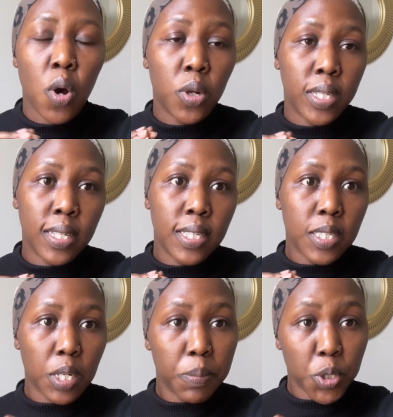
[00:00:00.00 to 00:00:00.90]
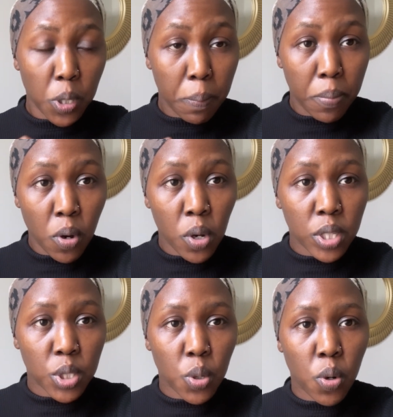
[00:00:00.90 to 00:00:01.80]
on the description
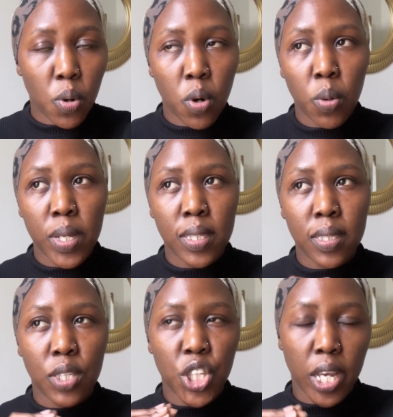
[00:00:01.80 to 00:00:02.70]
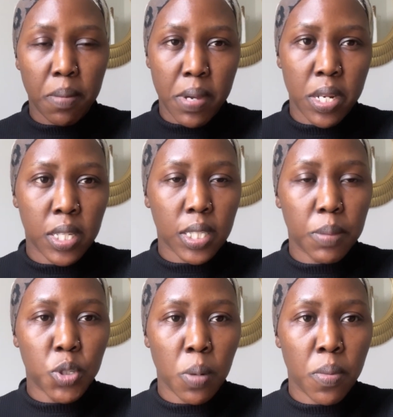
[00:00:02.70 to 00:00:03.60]
box. So always check my
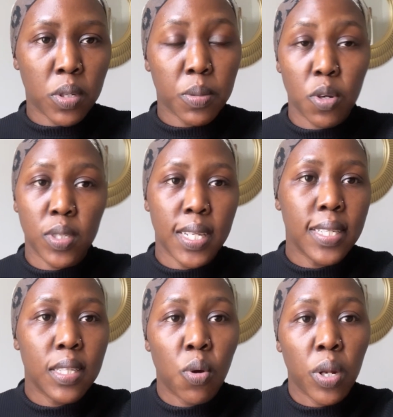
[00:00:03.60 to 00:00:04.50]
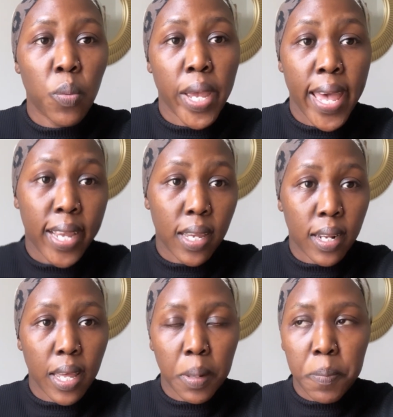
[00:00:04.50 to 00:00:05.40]
description box because that's the only way I
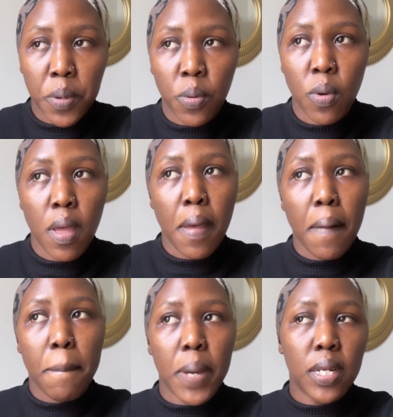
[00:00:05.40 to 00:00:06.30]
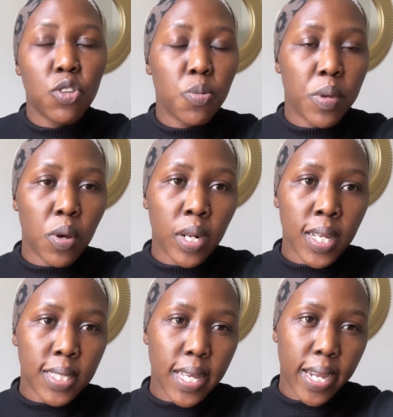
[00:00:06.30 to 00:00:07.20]
can help you. But to be
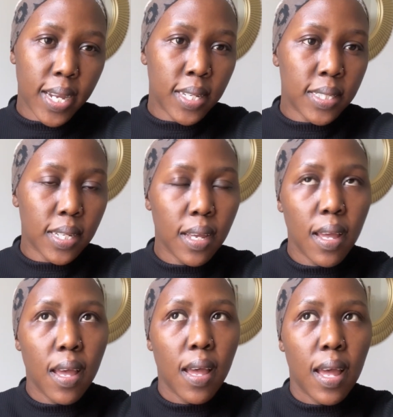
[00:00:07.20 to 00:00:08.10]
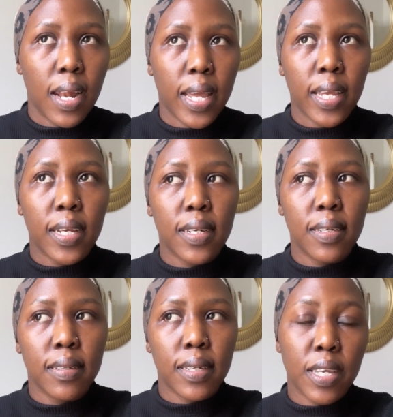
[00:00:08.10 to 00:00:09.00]
honest, I can't like
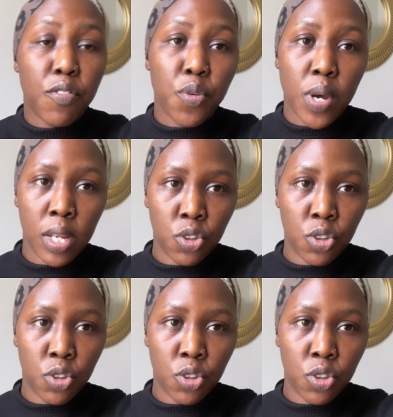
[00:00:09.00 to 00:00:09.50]
give you a